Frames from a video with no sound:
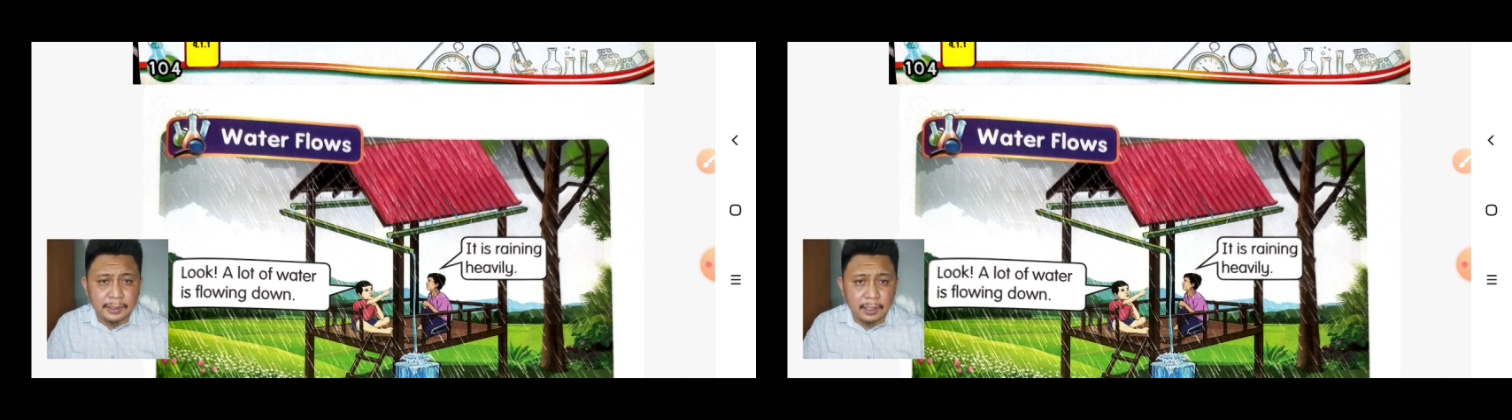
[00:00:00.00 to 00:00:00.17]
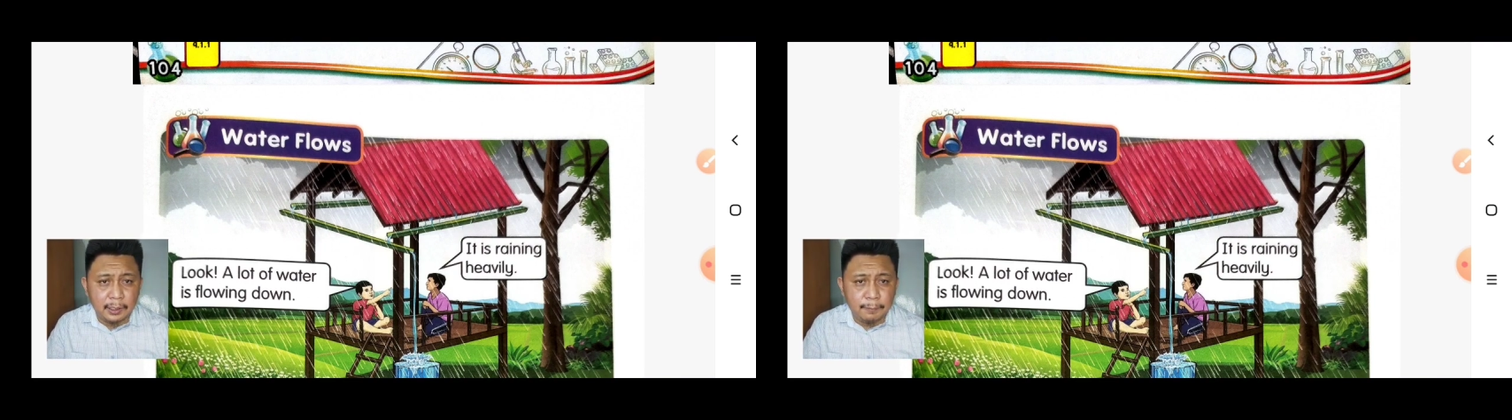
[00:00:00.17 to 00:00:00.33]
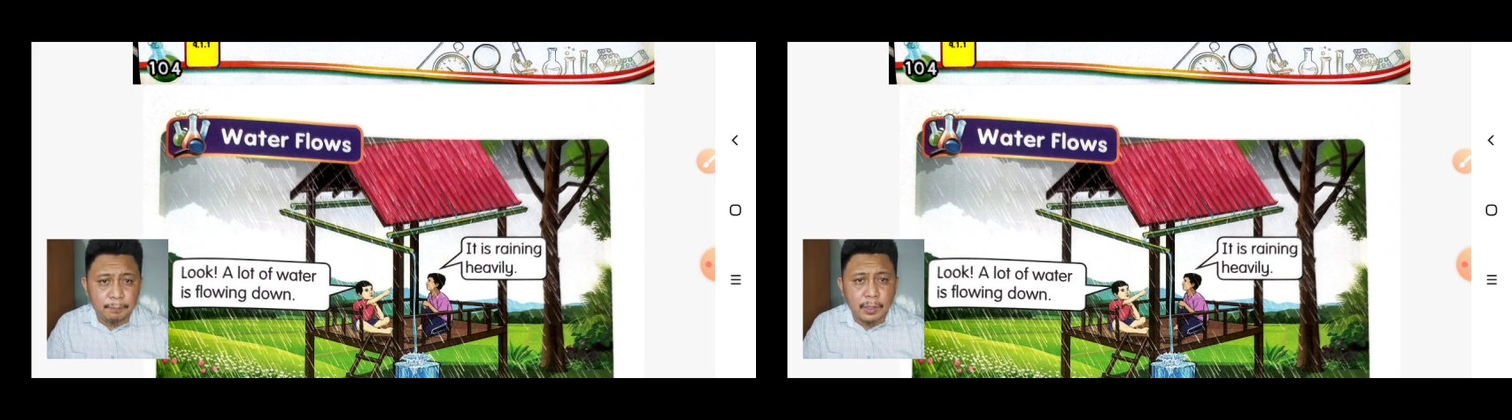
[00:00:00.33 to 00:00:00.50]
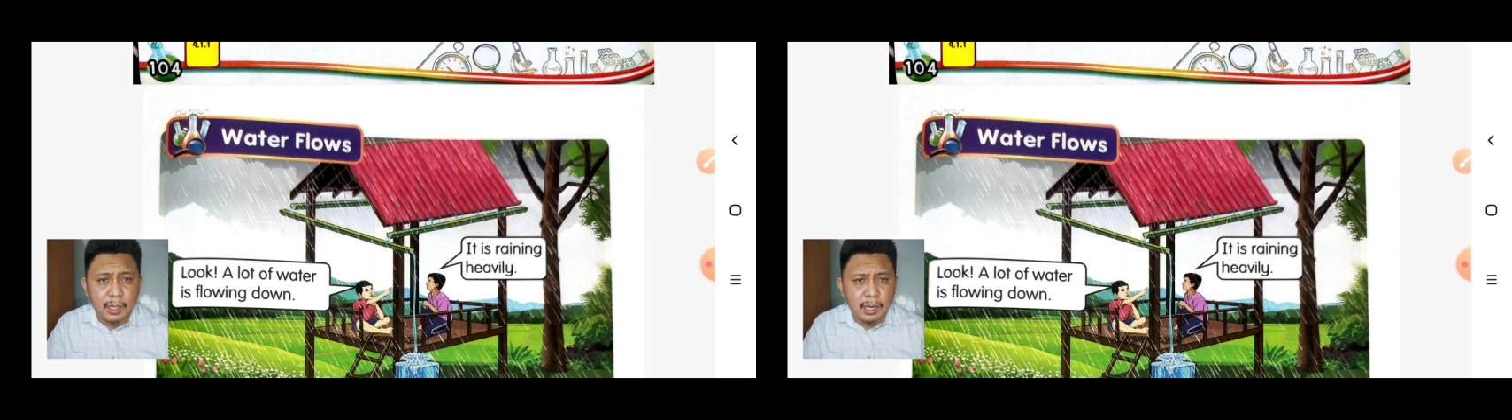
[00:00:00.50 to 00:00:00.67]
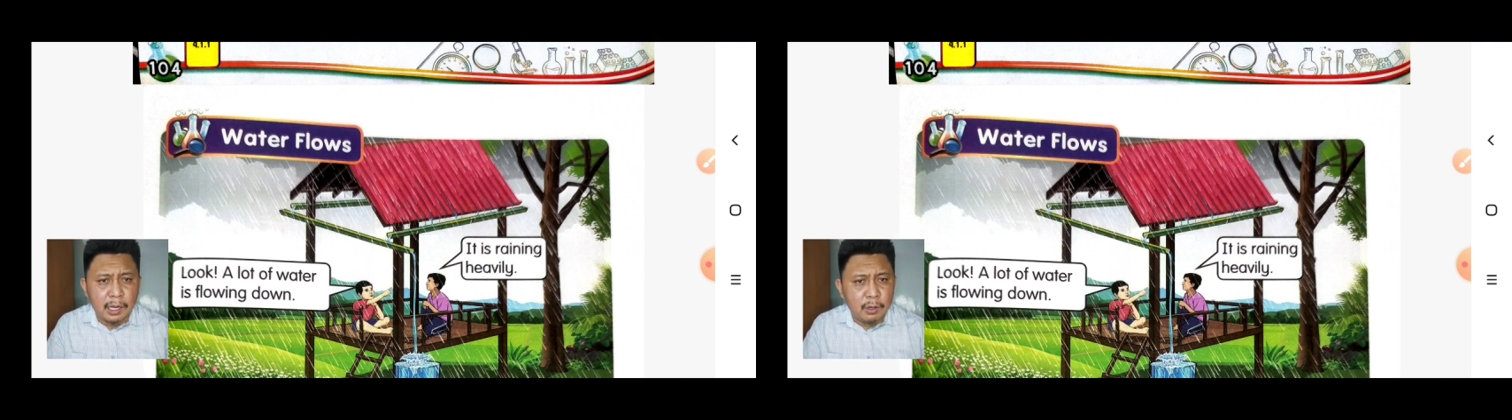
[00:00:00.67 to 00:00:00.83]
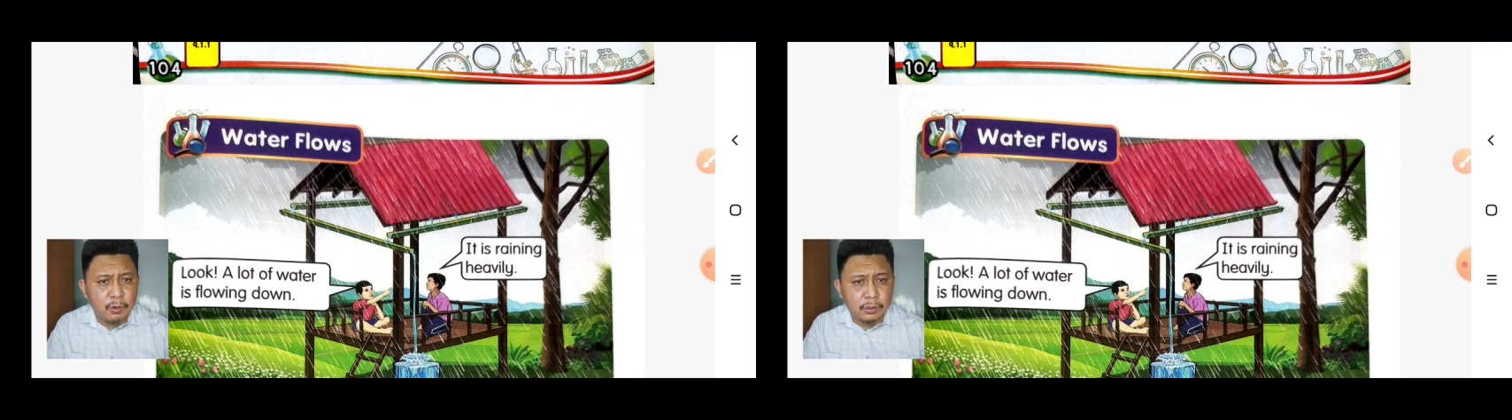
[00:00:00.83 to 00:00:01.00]
here.
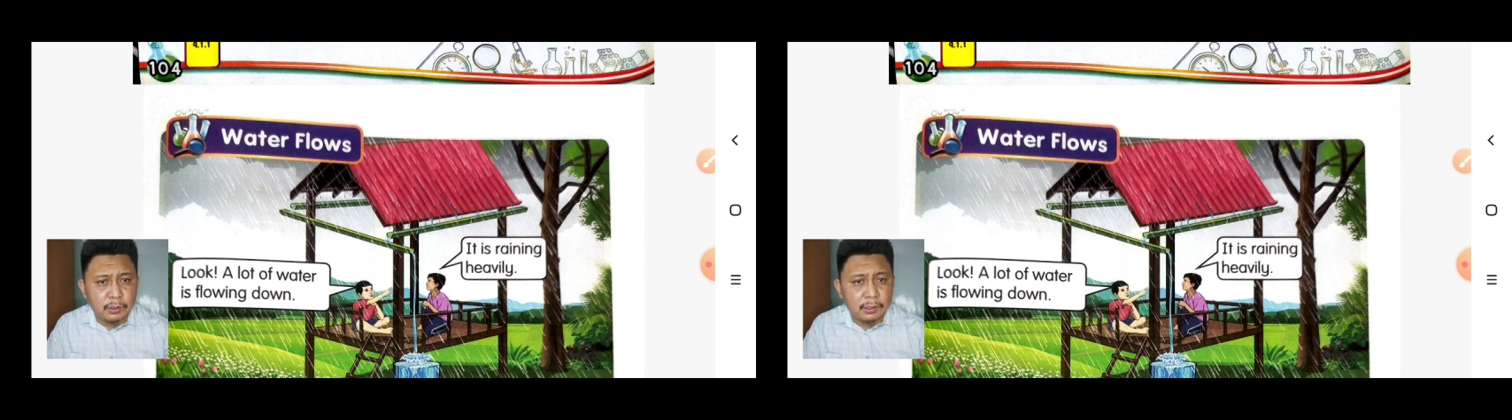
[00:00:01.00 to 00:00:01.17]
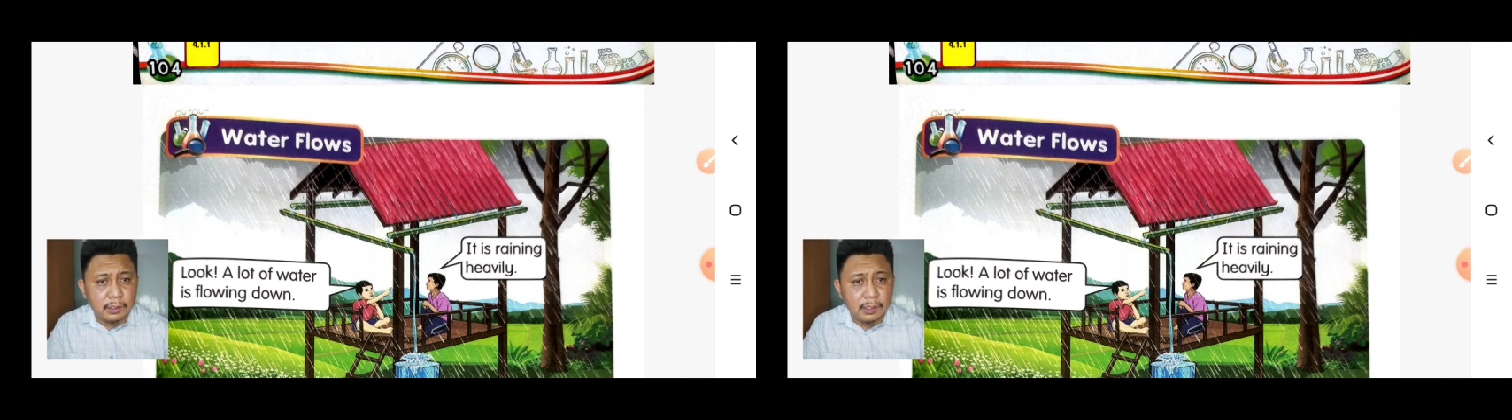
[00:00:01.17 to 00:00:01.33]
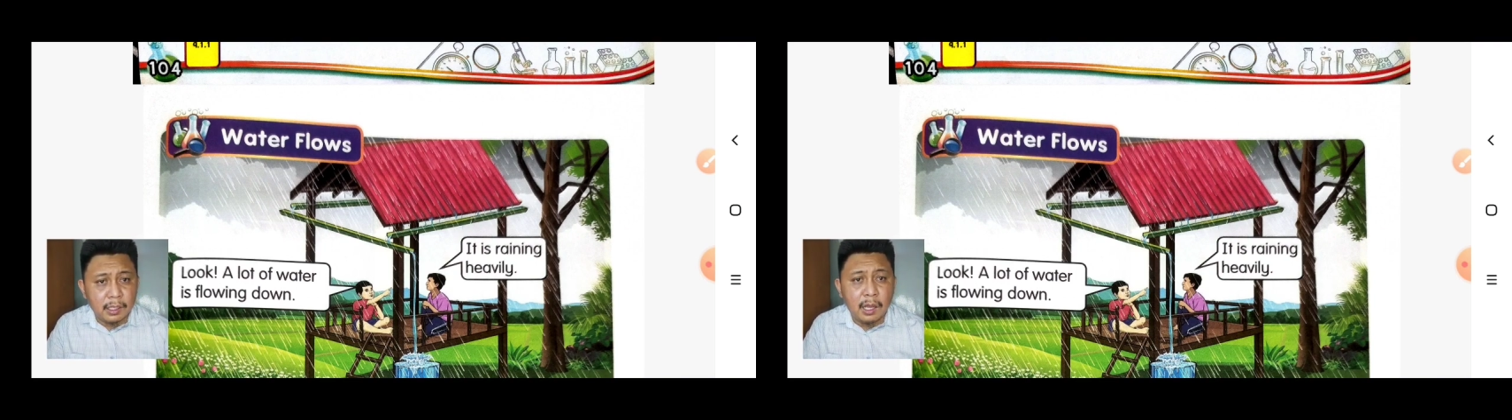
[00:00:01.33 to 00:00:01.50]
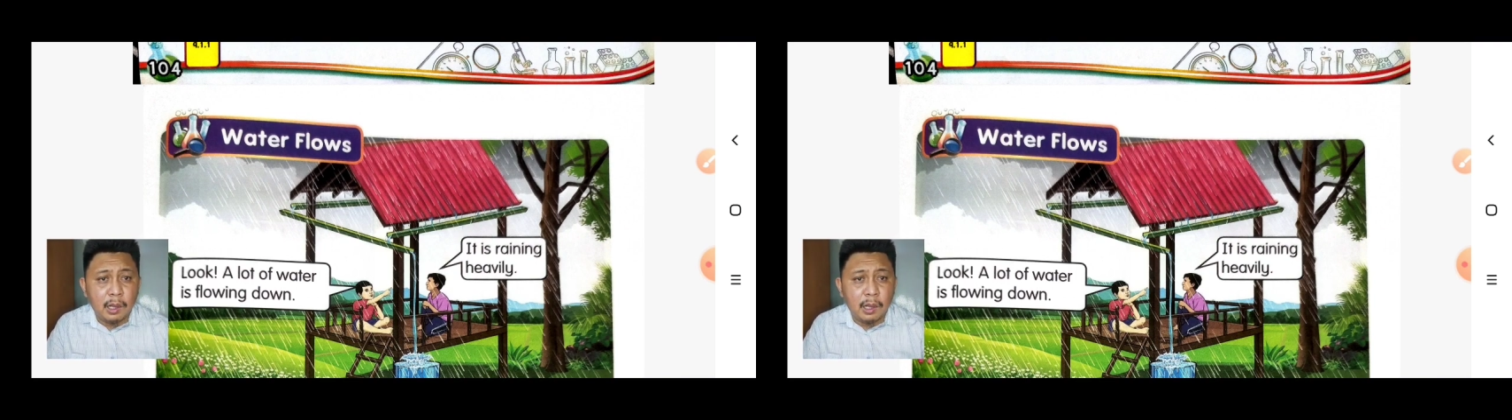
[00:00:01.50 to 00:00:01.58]
Luke, a